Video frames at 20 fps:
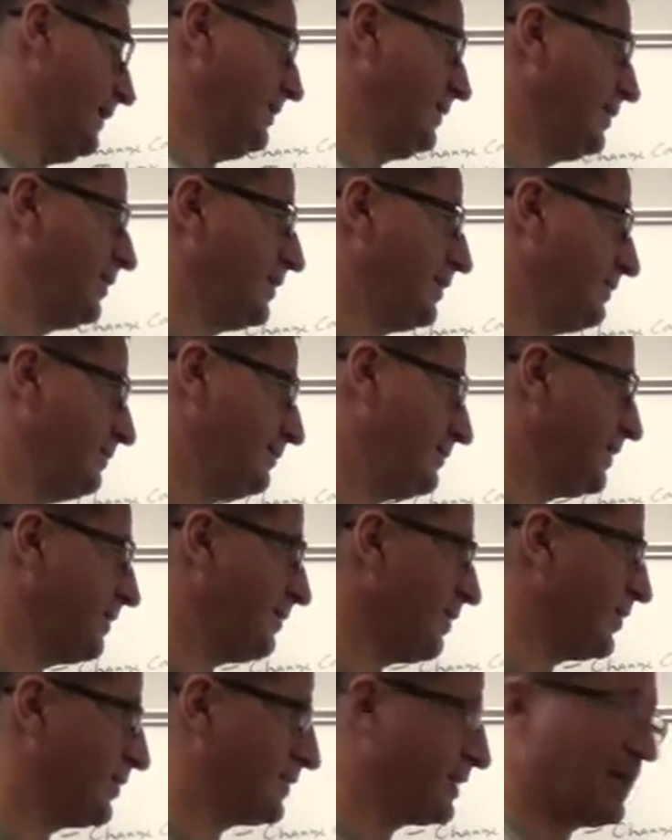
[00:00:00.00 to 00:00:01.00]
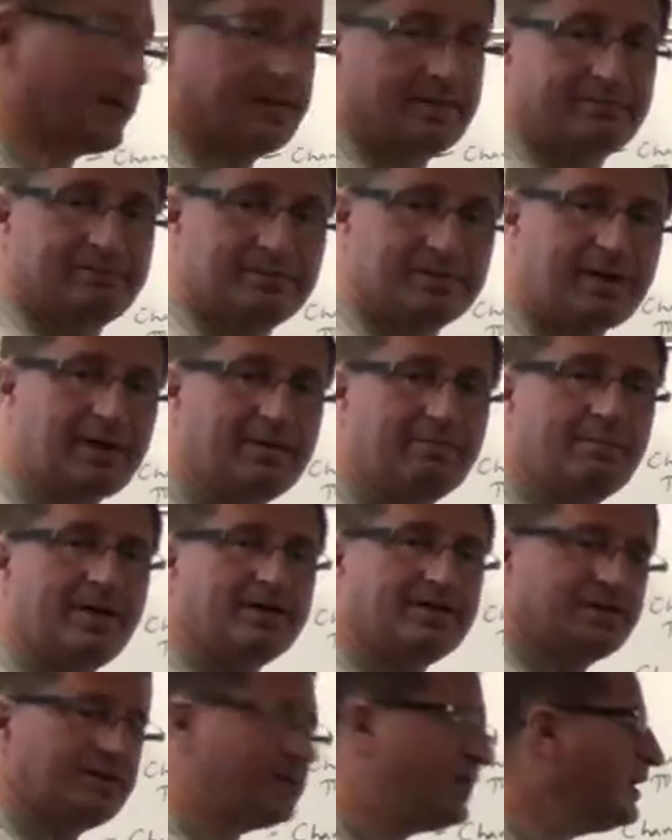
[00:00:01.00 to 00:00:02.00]
I don't know. They're, they're both kind of kind of
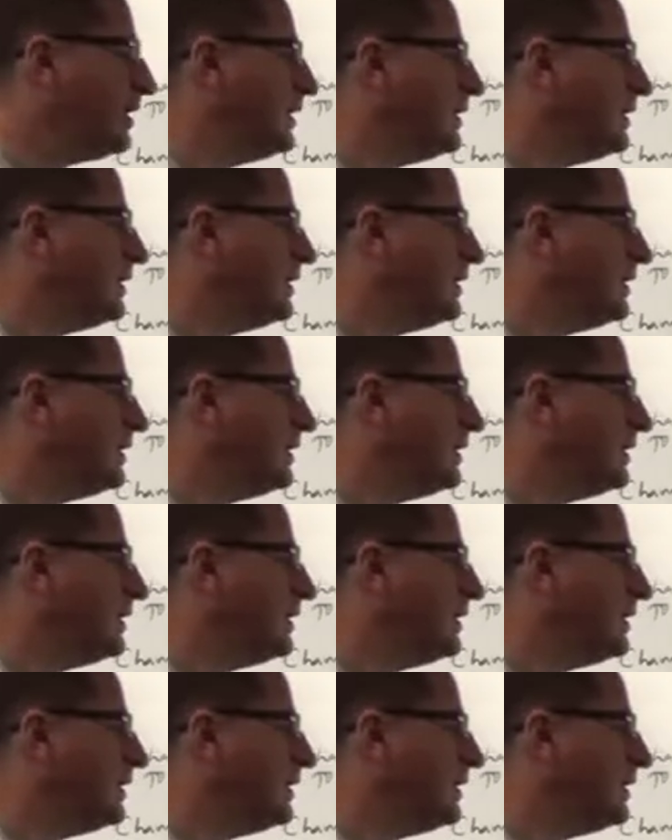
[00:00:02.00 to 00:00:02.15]
messy.